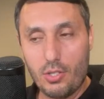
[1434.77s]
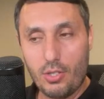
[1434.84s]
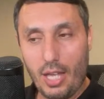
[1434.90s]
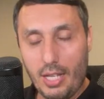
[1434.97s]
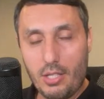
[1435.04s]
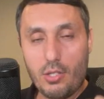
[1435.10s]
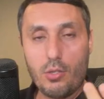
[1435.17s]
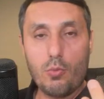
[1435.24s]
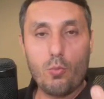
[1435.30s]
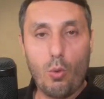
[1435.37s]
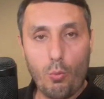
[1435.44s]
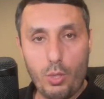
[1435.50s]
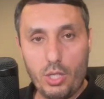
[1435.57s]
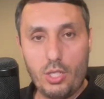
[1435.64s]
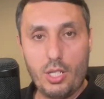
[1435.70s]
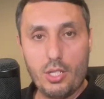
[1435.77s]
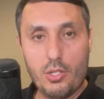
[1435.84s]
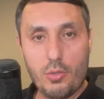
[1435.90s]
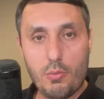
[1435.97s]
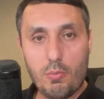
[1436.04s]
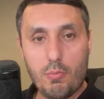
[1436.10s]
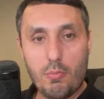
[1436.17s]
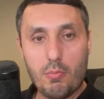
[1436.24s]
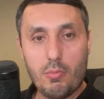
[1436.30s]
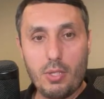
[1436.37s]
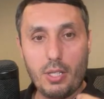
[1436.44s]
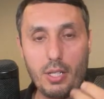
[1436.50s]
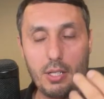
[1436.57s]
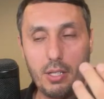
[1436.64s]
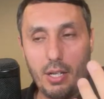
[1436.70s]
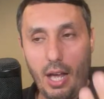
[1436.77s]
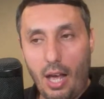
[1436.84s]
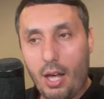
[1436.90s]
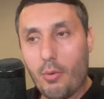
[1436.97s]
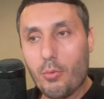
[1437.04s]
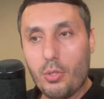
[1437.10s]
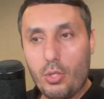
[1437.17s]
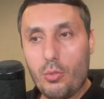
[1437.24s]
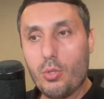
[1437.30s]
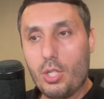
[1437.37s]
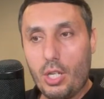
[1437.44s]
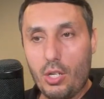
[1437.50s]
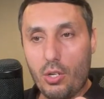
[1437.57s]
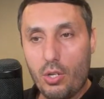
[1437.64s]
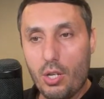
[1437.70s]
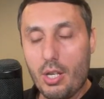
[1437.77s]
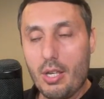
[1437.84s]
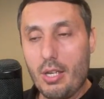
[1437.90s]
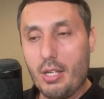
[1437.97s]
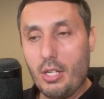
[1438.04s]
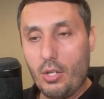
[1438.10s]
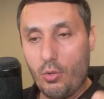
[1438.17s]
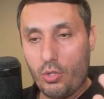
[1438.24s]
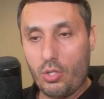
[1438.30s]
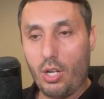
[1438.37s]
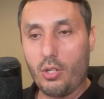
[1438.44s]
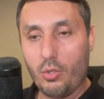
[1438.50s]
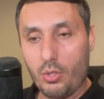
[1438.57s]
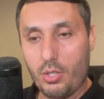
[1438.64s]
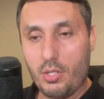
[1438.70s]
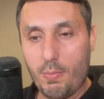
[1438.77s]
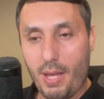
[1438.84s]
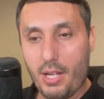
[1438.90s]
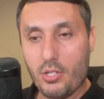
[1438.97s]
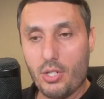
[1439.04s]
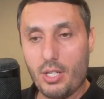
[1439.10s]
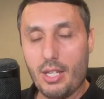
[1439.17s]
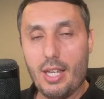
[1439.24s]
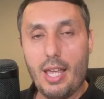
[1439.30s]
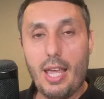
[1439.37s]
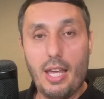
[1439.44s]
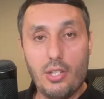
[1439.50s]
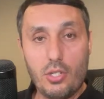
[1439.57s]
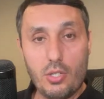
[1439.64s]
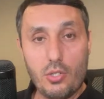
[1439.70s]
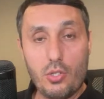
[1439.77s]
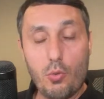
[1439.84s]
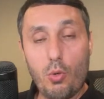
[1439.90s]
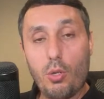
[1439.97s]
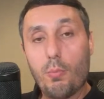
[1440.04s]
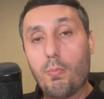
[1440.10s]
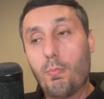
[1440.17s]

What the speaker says: That's what we teach, like how you can start your dispatching agency.